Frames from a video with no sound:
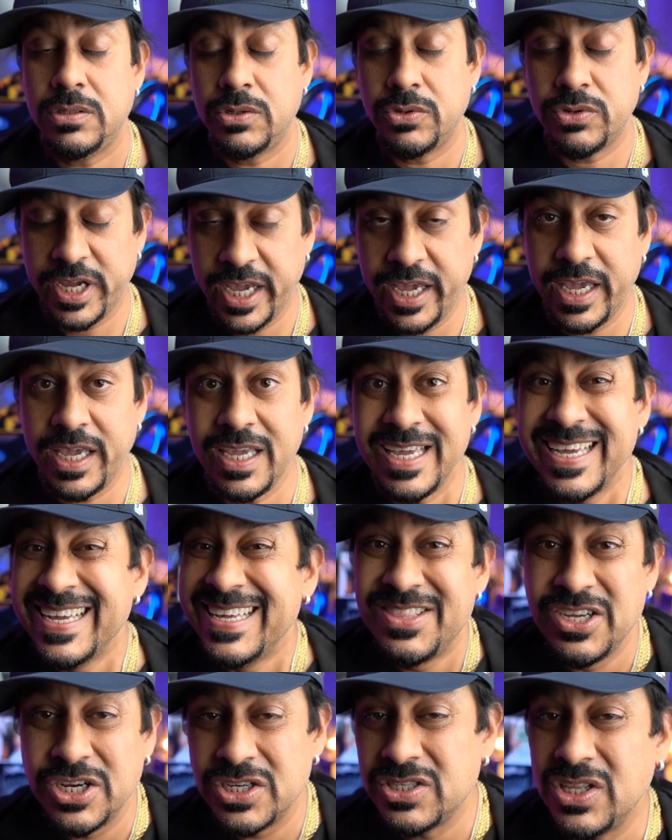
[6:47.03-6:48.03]
Okay,
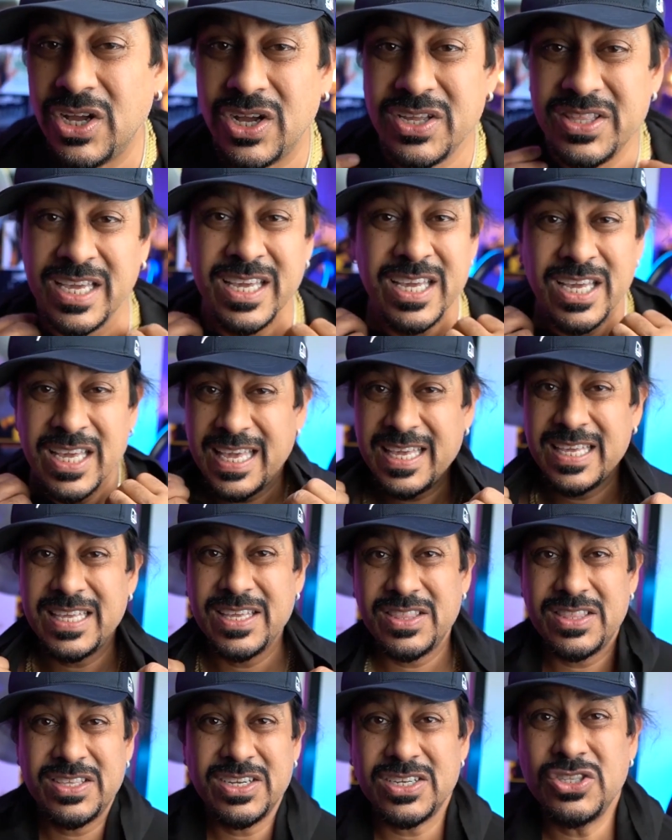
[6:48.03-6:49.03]
there's
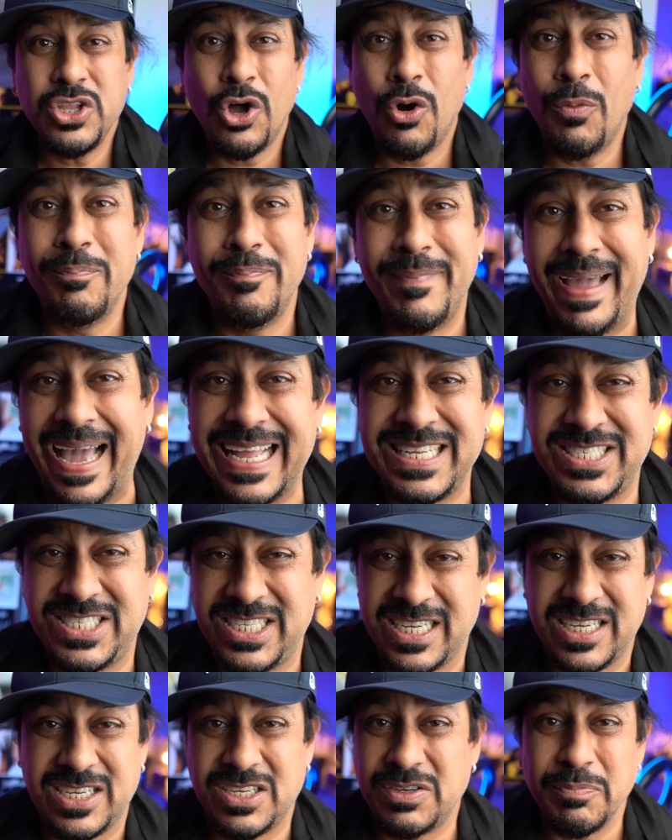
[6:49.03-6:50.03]
no
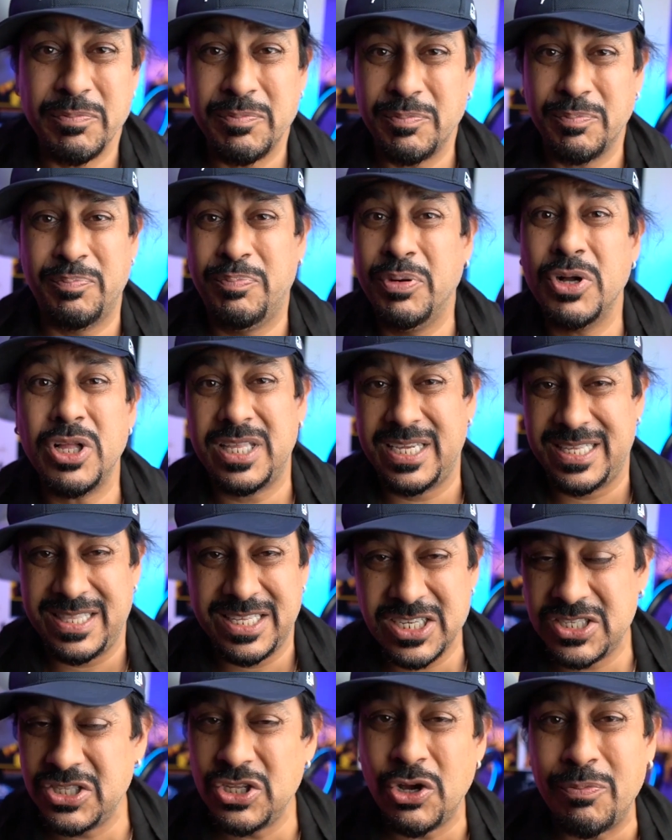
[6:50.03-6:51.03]
magic bullet.
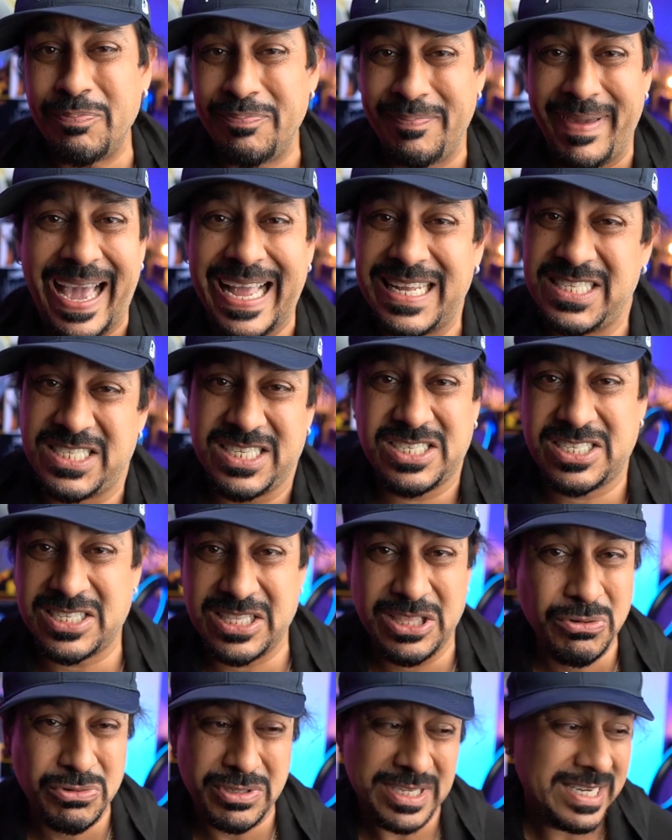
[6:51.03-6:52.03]
There's no magic
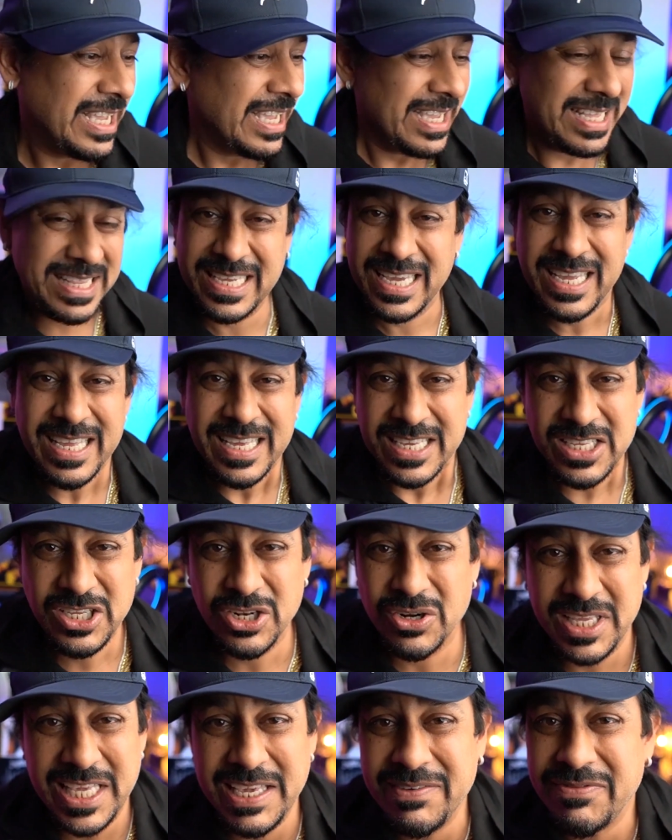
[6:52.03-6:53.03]
solution.
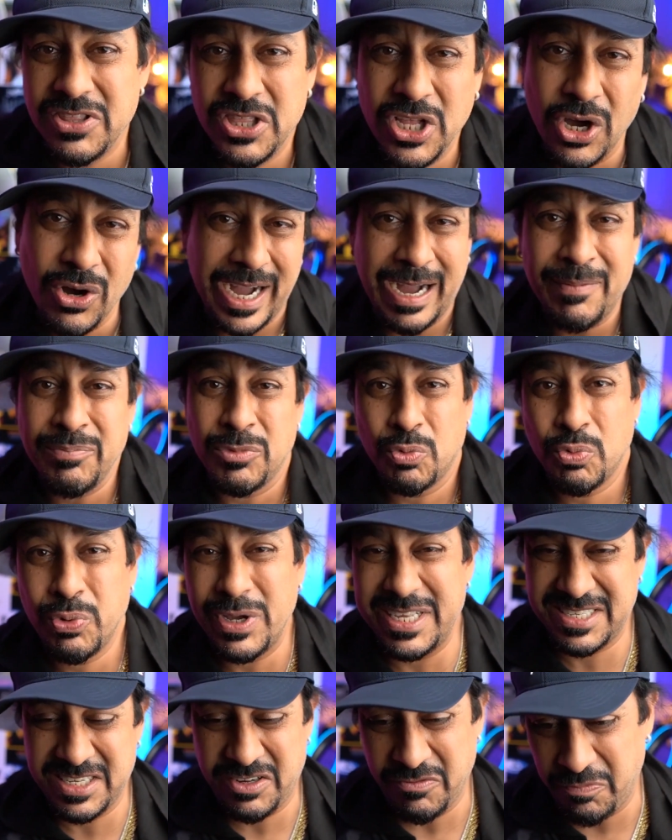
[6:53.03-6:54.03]
Even though I'm the
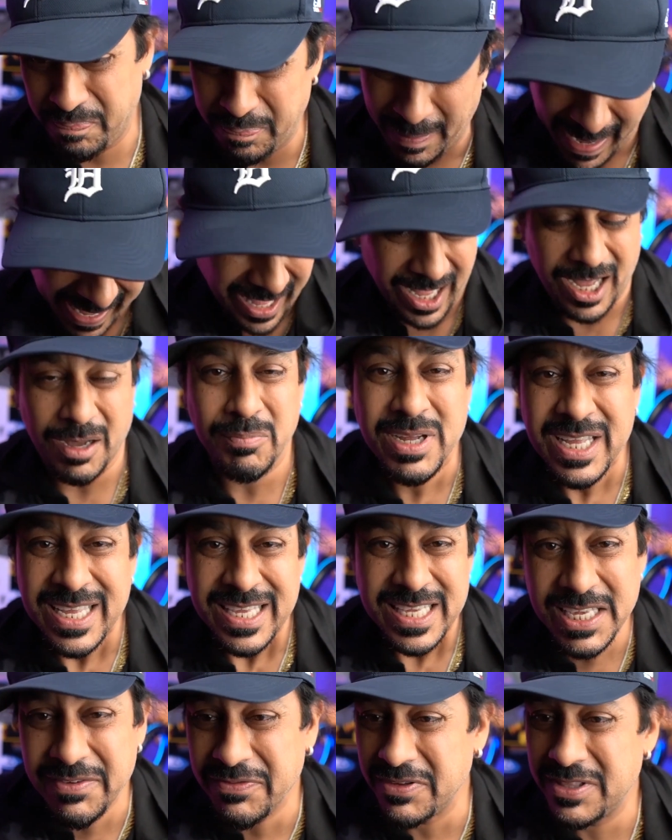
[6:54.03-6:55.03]
Wizard of Bob,
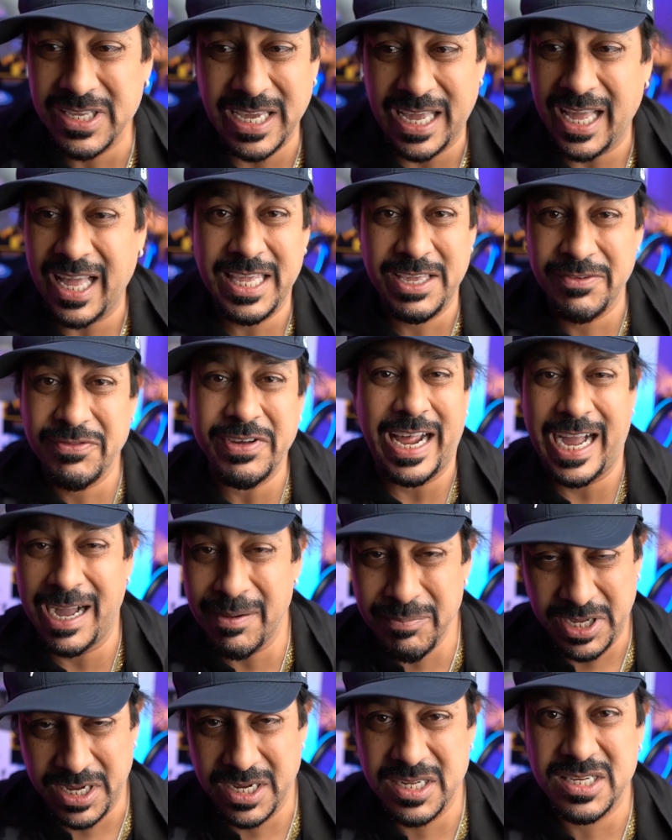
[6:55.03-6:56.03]
even
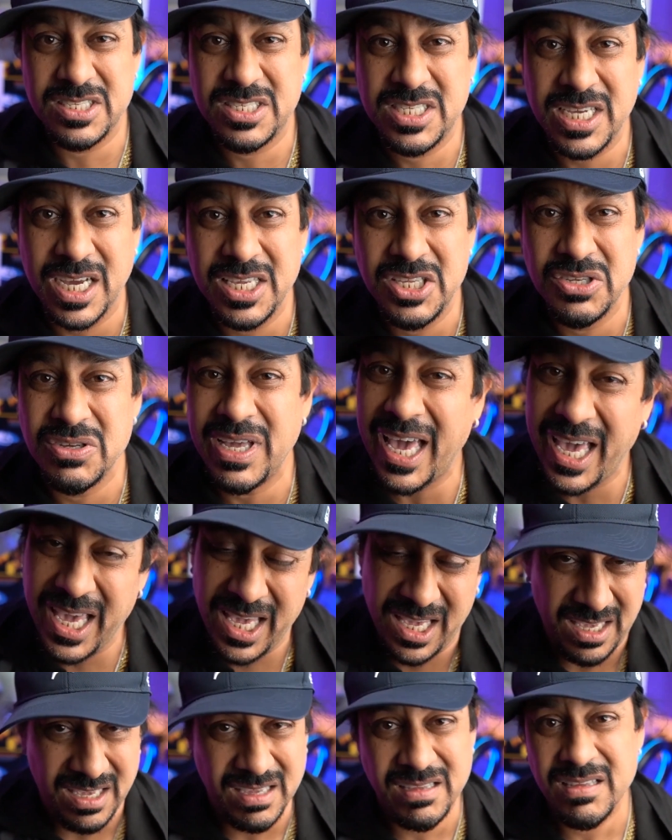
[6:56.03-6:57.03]
I'm here to tell you,
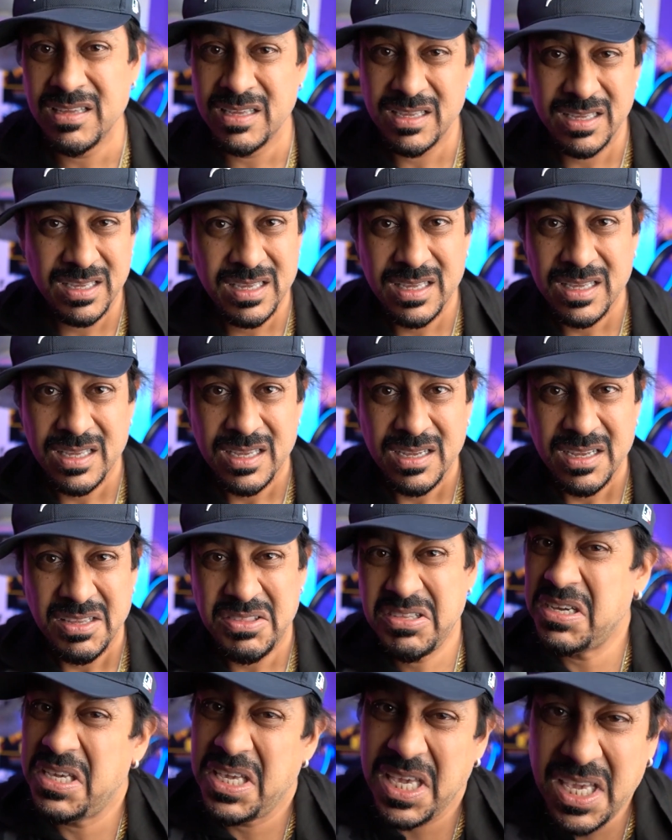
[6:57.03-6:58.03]
hey,
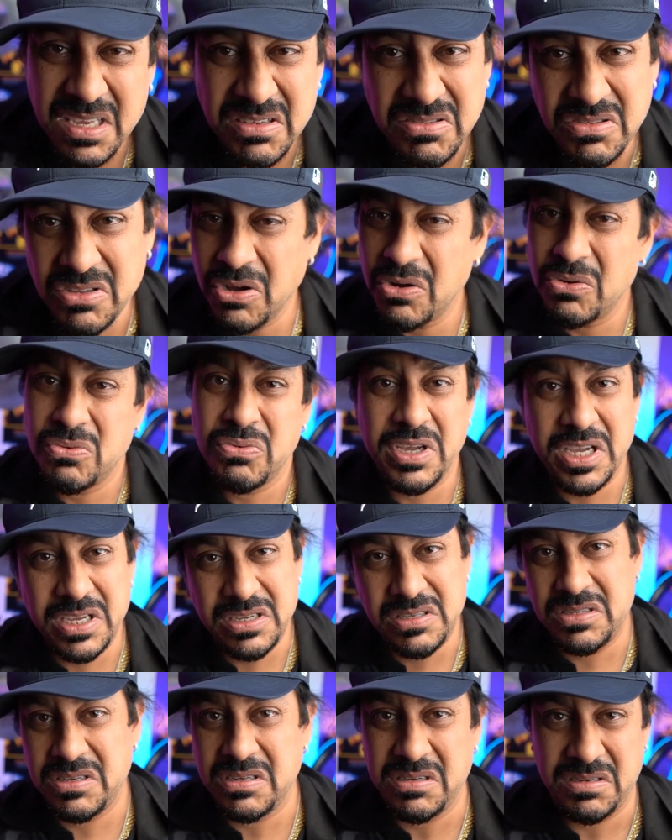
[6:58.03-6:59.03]
there is no
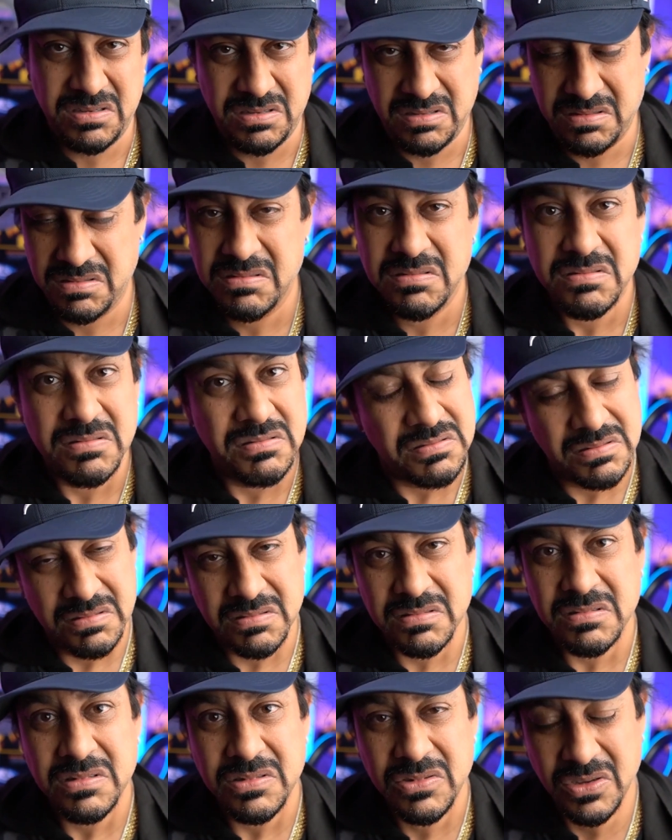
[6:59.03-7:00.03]
wizard.
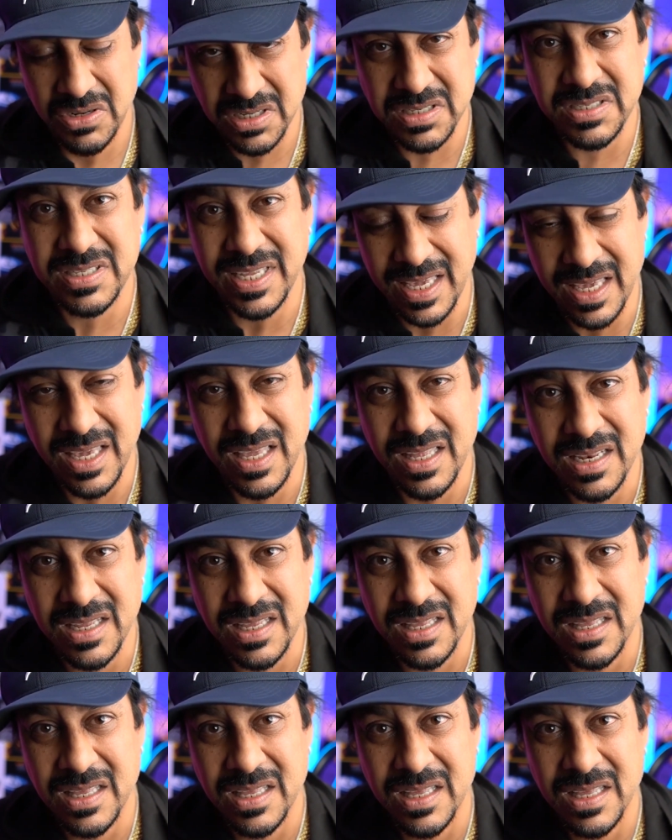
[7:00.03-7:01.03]
You
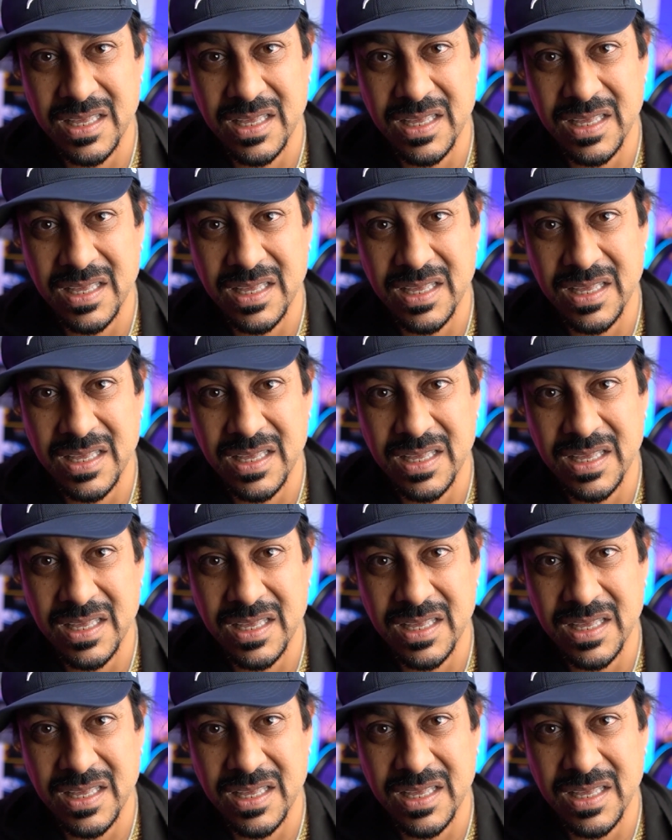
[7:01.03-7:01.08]
understand?